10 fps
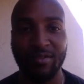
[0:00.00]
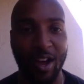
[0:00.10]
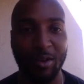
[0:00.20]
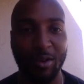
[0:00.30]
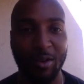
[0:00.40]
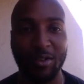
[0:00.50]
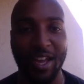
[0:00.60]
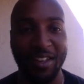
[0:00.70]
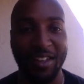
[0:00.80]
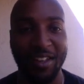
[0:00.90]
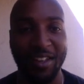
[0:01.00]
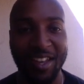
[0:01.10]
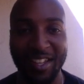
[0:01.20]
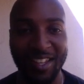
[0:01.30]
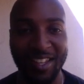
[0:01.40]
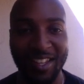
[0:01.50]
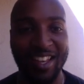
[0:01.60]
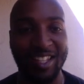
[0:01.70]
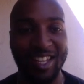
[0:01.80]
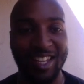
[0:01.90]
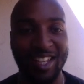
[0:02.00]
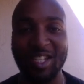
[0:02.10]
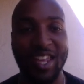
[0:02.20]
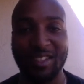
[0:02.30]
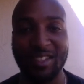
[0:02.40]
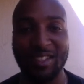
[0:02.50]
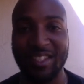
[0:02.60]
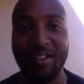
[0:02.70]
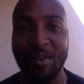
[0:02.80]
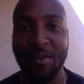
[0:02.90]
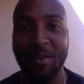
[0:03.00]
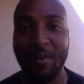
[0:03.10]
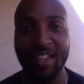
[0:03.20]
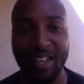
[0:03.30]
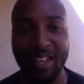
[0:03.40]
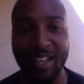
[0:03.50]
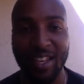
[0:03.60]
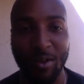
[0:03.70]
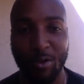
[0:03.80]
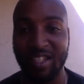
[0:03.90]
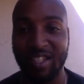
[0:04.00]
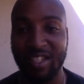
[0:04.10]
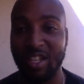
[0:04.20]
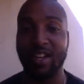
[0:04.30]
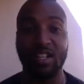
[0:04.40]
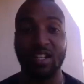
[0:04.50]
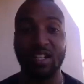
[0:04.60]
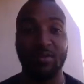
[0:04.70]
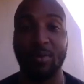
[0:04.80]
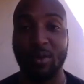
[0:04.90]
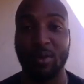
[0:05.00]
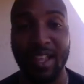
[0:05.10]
All right, go to is he teaching you how to count to 10 and that's it? Or is he teaching you how to develop